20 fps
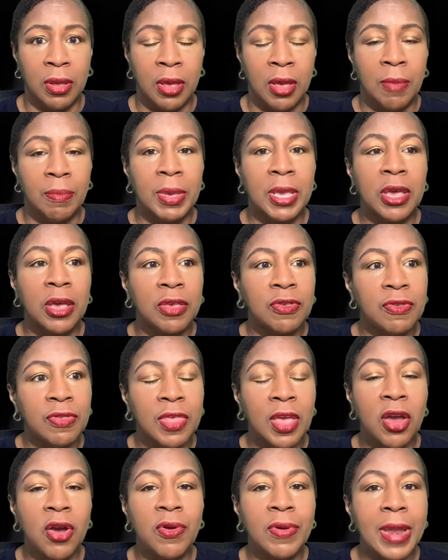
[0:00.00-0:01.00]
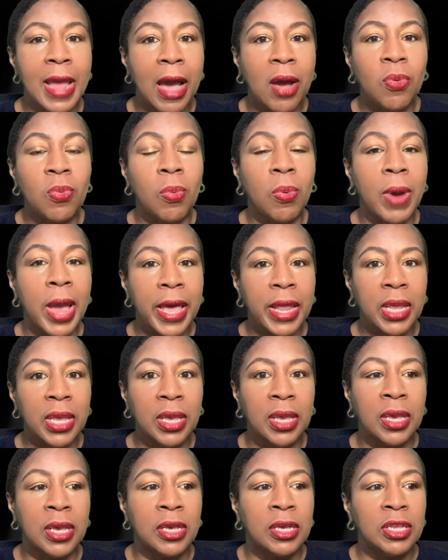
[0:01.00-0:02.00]
because they're not ready
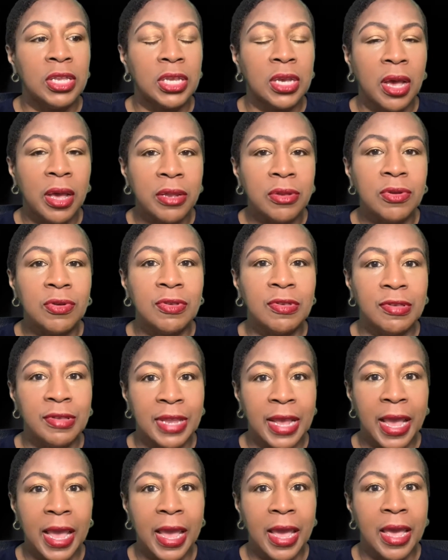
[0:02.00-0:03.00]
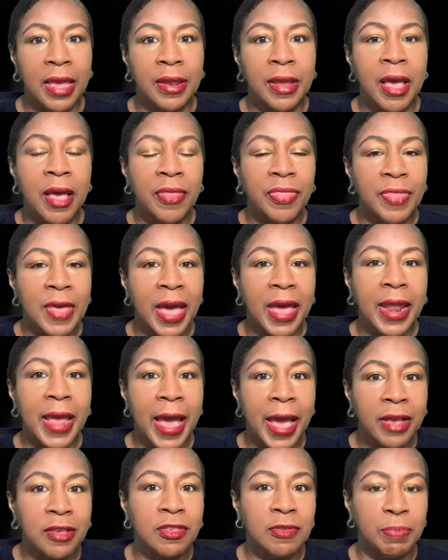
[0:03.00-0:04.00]
to understand that
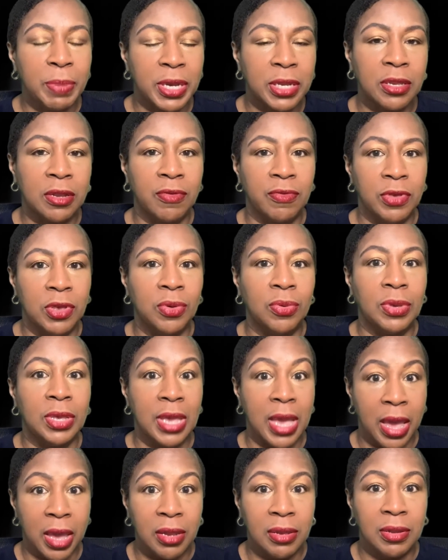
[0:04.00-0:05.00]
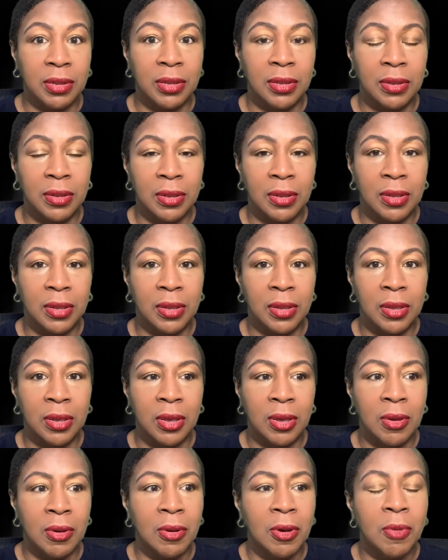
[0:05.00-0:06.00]
aspect of you yet.
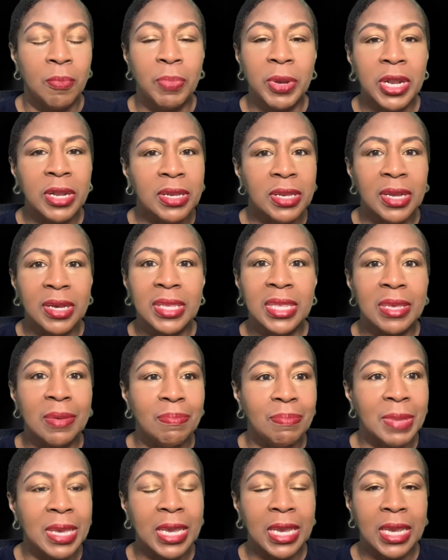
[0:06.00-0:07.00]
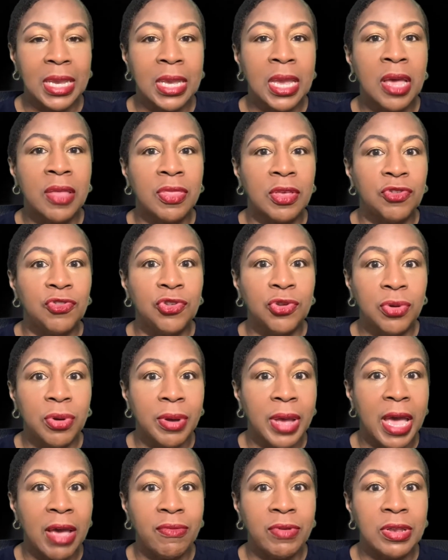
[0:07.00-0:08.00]
But it doesn't mean that you don't
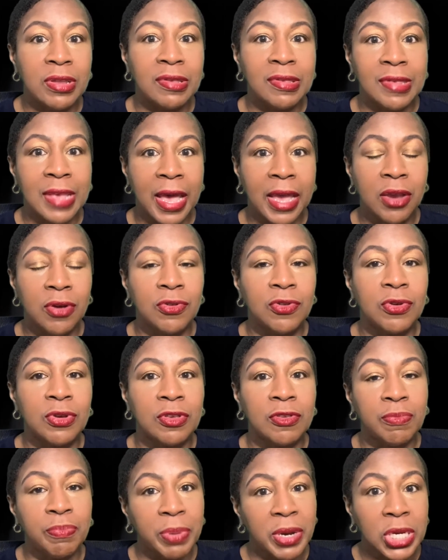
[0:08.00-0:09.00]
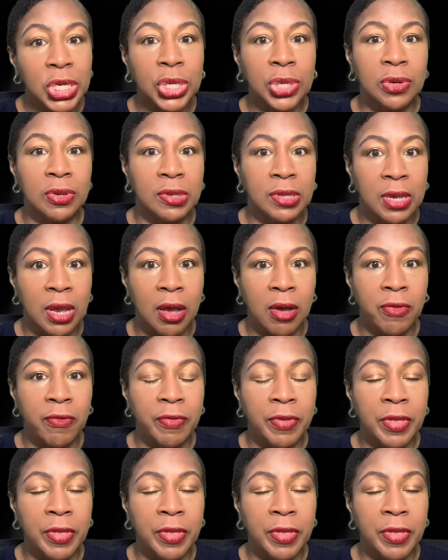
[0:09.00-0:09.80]
have a desire to express yourself